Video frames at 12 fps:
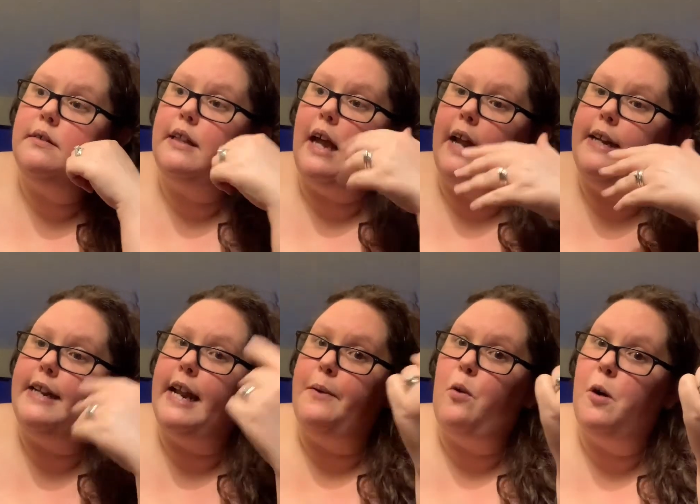I had
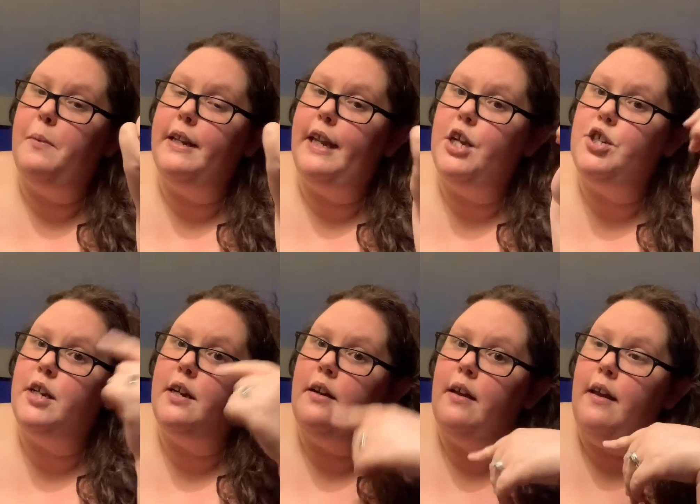to take oral
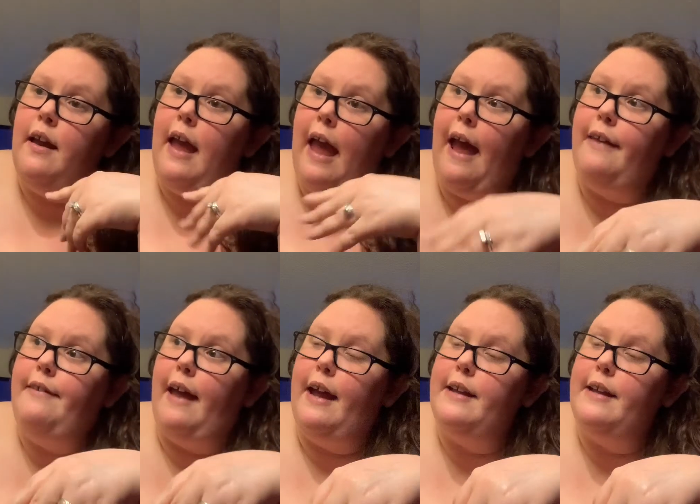medication and